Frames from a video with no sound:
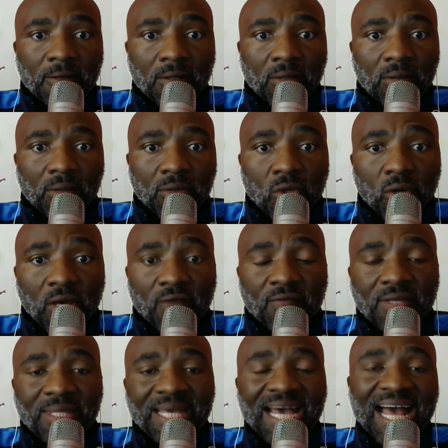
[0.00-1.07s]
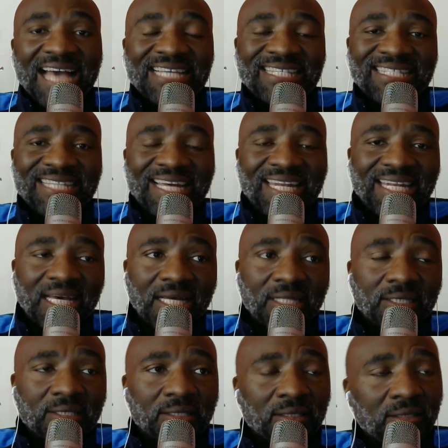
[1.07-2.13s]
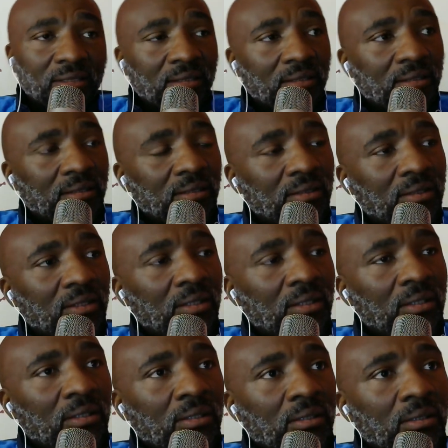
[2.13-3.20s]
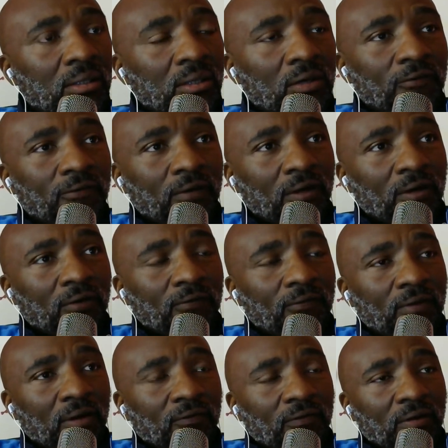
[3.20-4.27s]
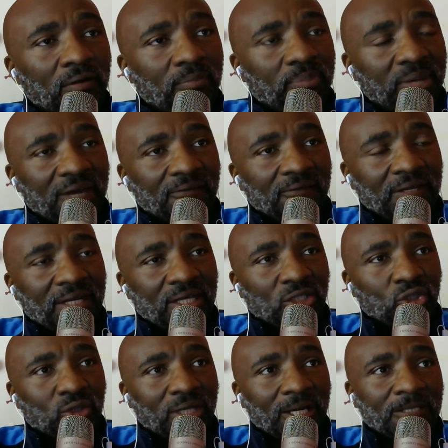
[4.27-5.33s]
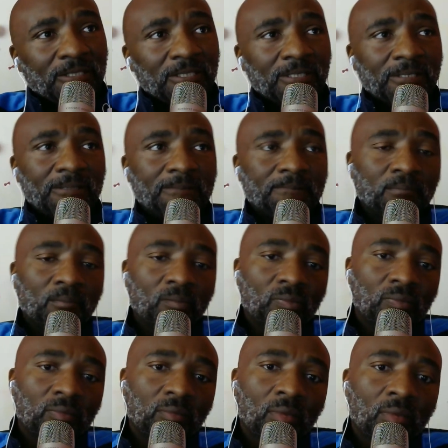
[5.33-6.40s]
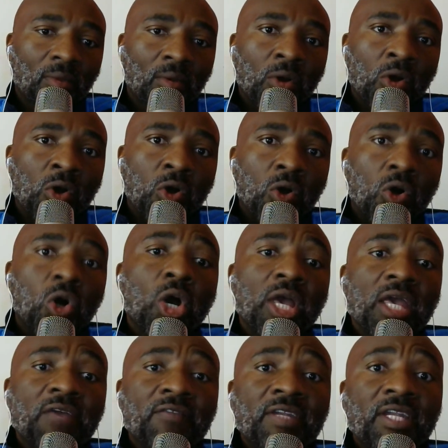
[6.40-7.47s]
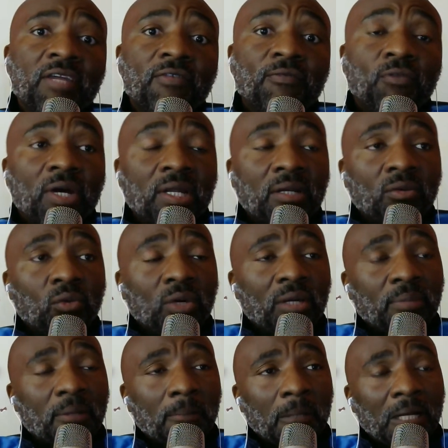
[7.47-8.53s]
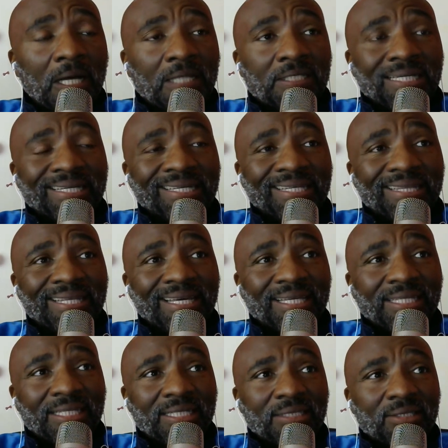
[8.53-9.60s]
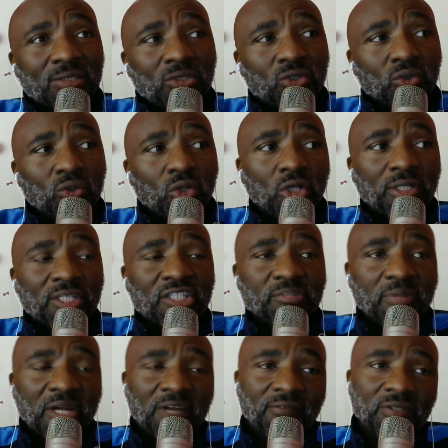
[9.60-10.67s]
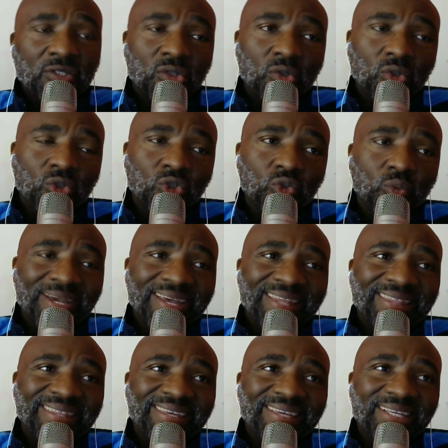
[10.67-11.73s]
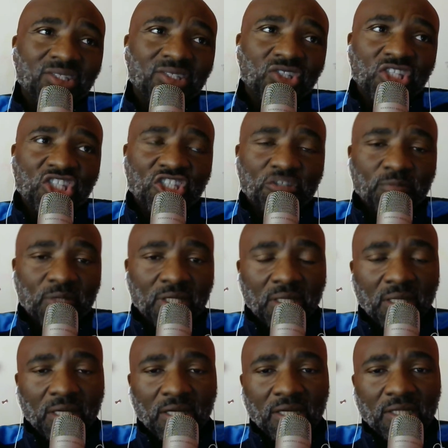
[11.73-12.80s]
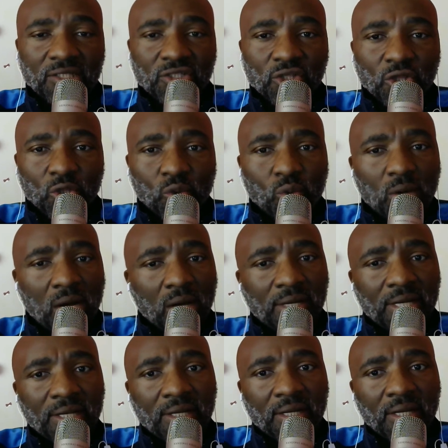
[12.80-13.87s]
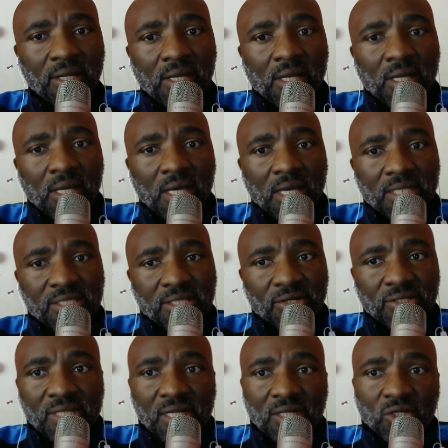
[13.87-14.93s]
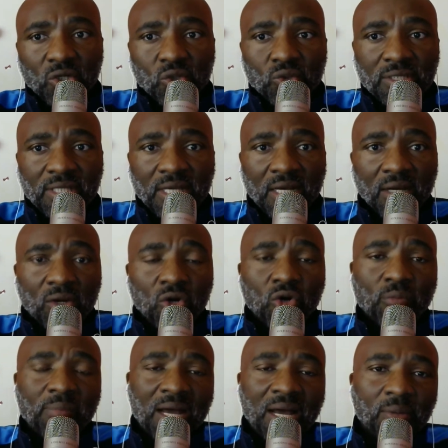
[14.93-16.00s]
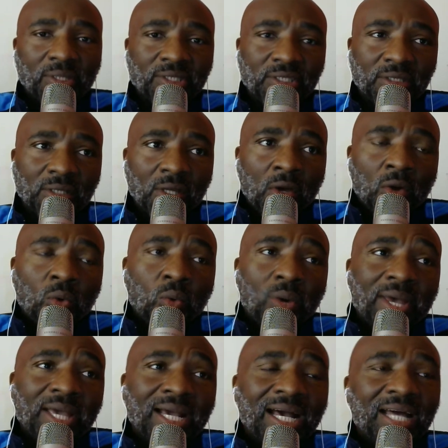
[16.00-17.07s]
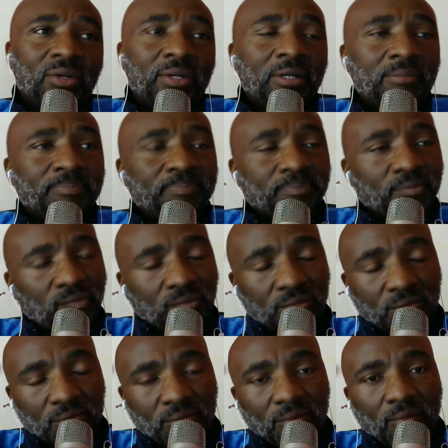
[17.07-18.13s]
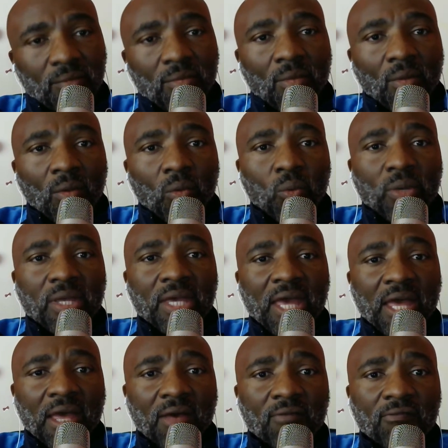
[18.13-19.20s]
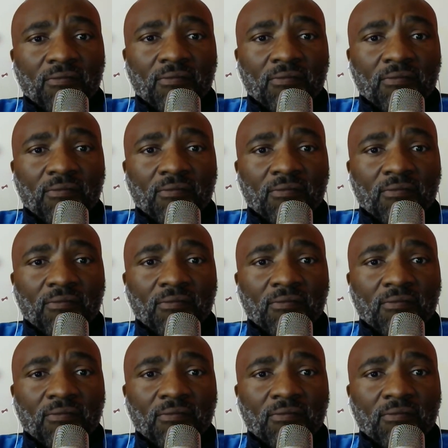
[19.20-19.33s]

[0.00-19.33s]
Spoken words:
you know, having the high standard of private education? Or even if when people are taking their kids to all these private schools where they just speak English throughout and as a result lose their home languages, why can't we have